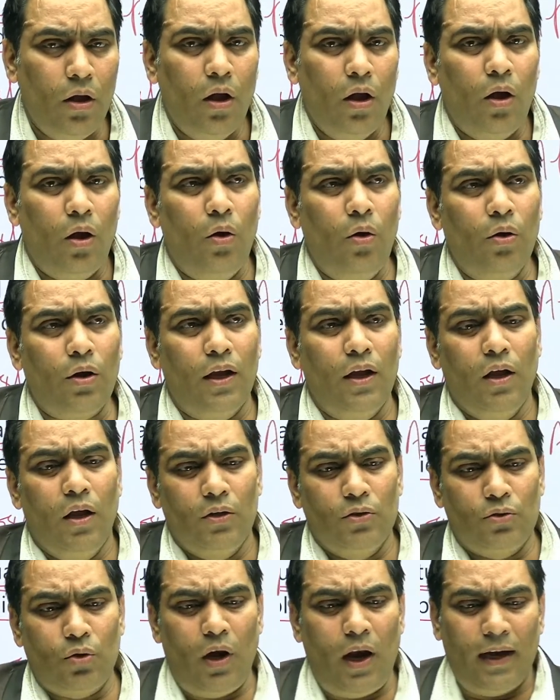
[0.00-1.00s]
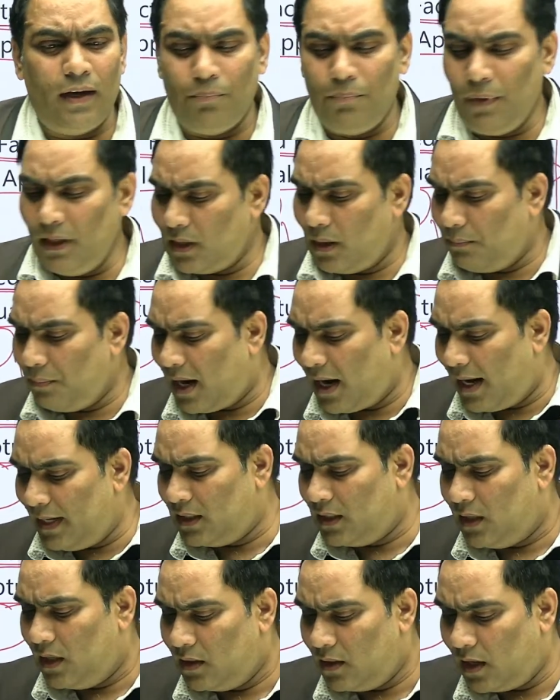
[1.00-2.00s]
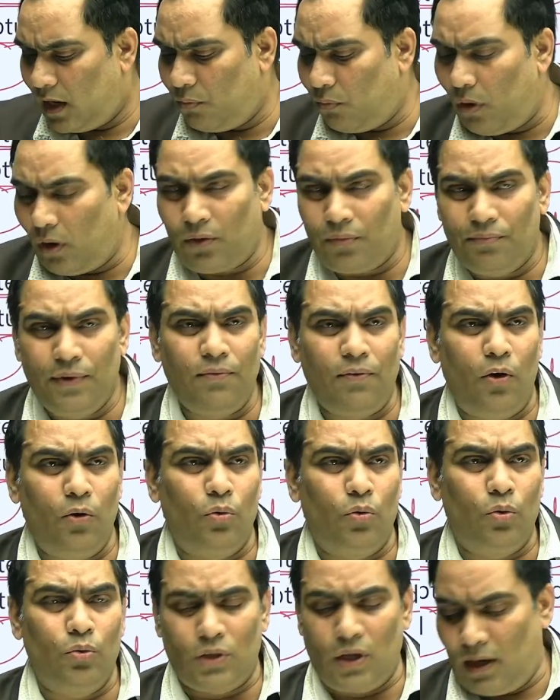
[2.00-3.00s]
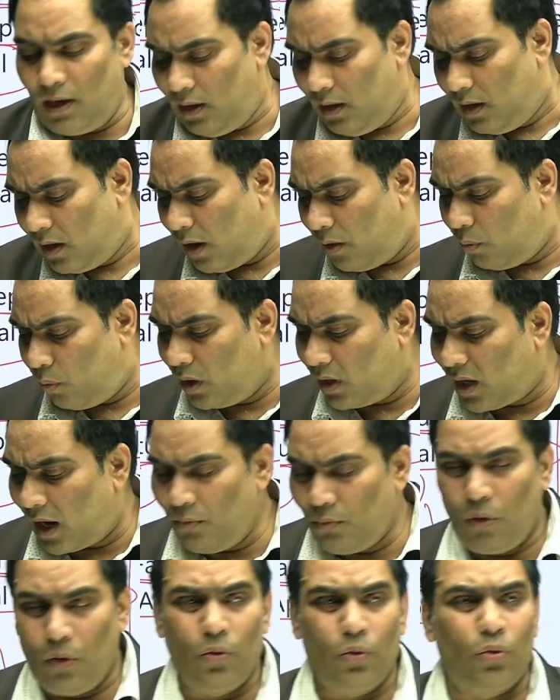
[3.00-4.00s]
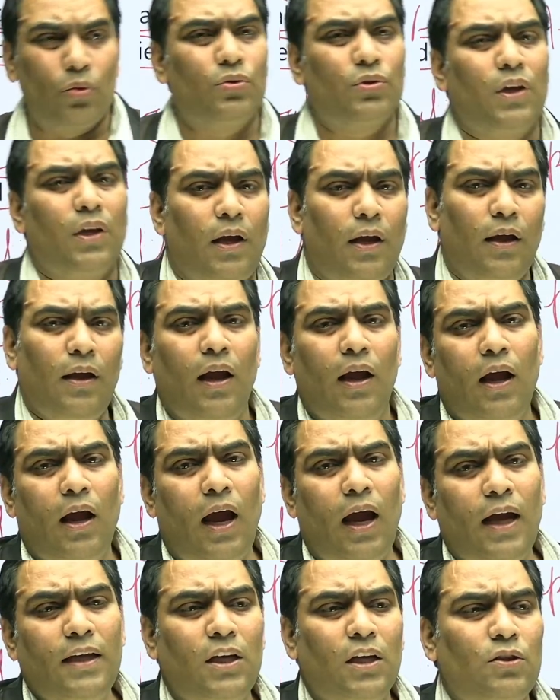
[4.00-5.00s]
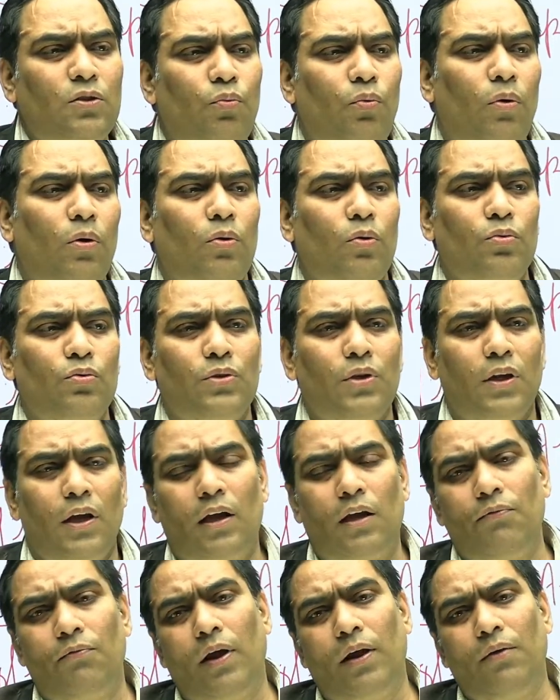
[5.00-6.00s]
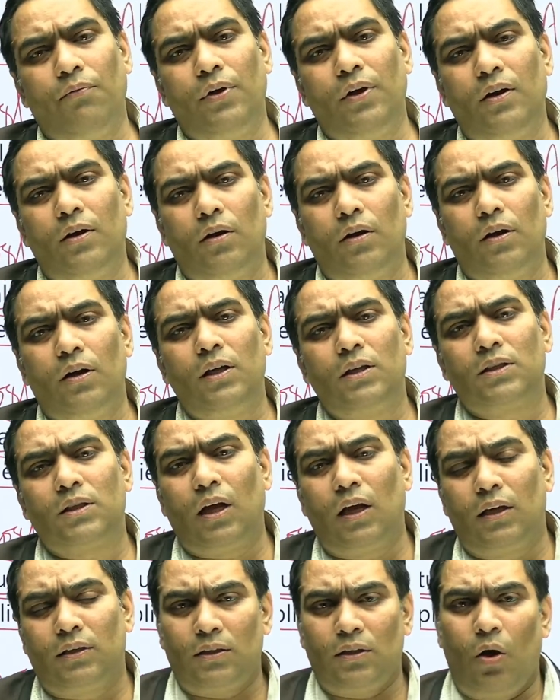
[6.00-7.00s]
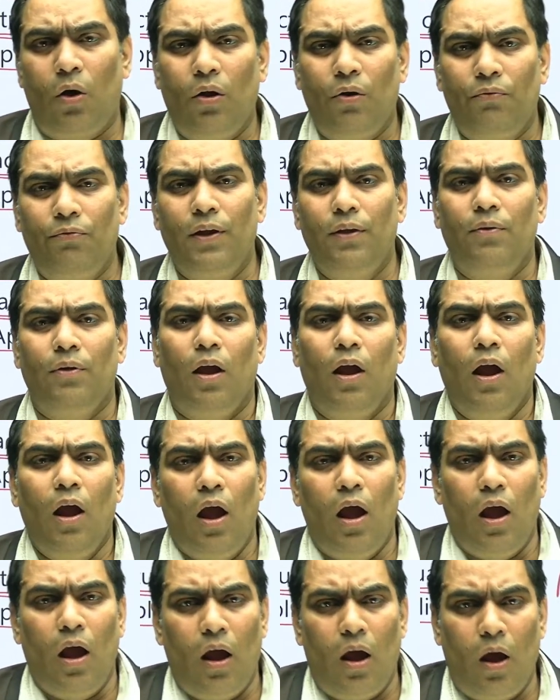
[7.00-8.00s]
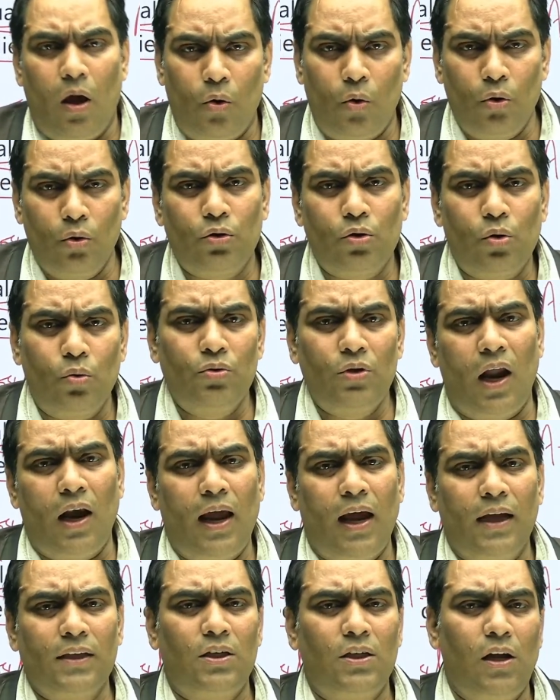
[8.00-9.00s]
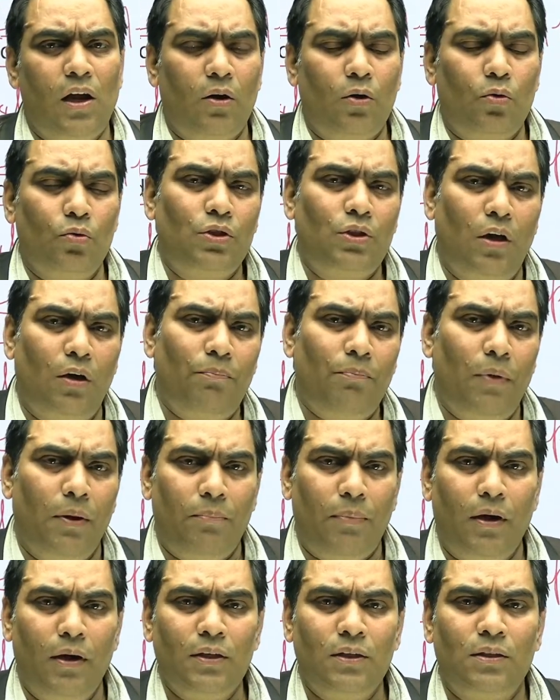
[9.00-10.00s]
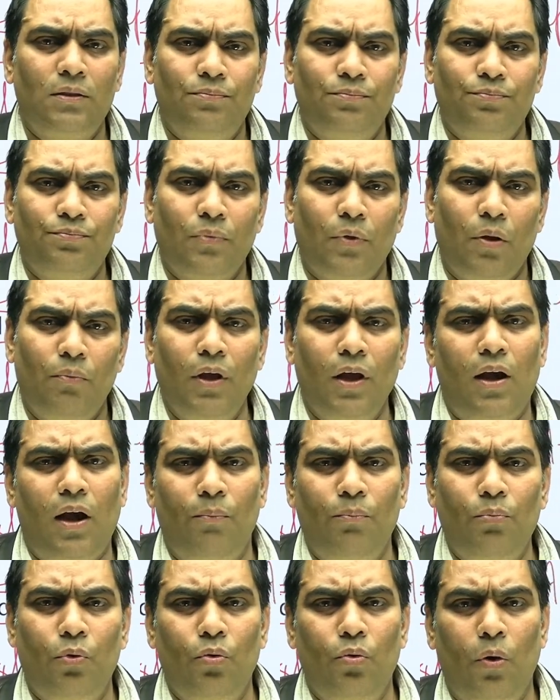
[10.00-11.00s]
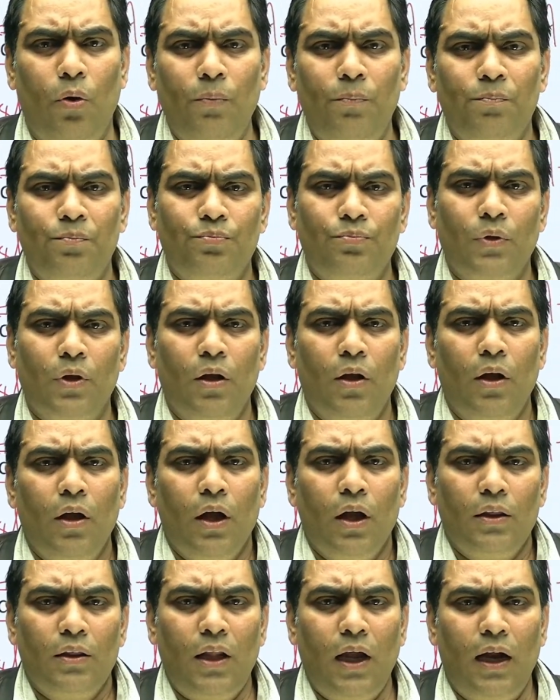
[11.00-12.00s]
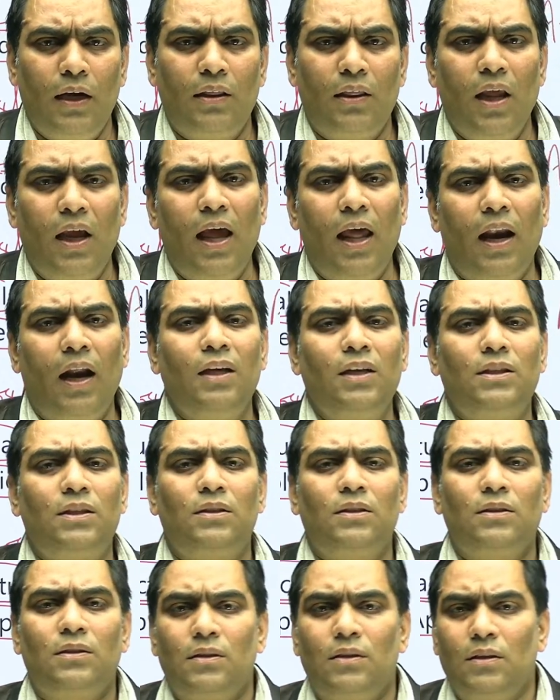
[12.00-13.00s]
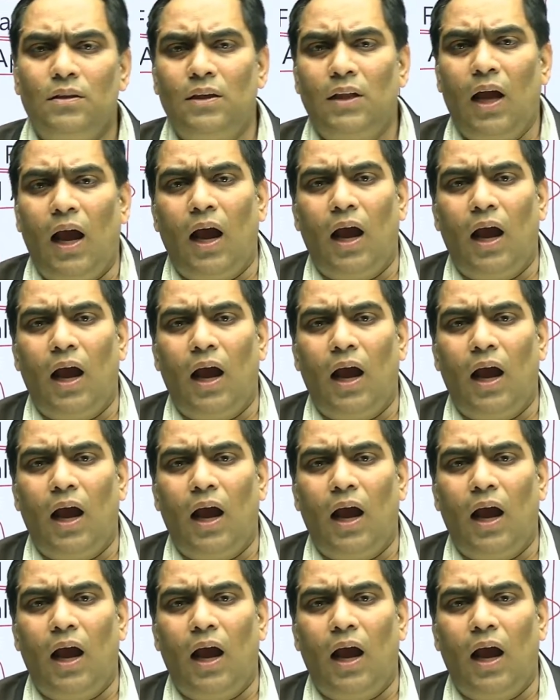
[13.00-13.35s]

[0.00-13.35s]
Okay, so let me summarize that what we want to say, what I want to say. I just want to say that when we discuss or we go through the last year question papers, we come to know that there is the